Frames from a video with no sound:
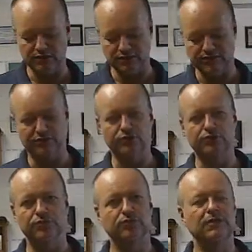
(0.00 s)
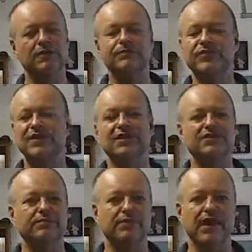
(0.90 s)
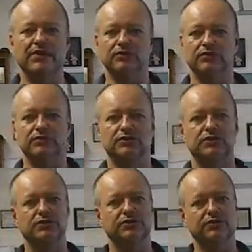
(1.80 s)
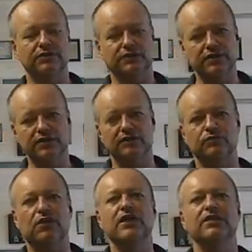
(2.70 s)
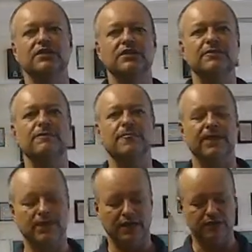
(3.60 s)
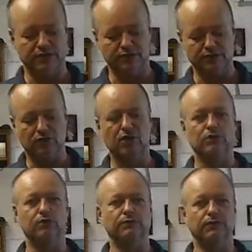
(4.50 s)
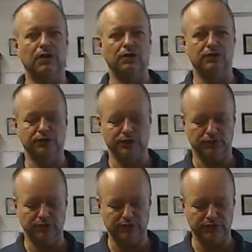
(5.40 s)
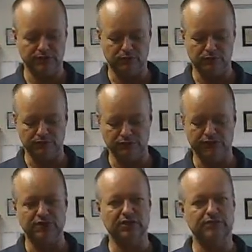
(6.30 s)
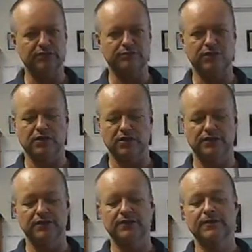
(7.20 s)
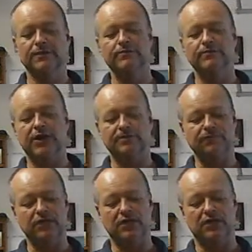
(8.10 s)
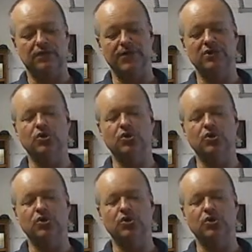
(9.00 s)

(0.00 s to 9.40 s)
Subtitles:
than you do, it doesn't matter. Just think rightly, and the dog will follow. So that's very important. Just clarity of mind. But as you're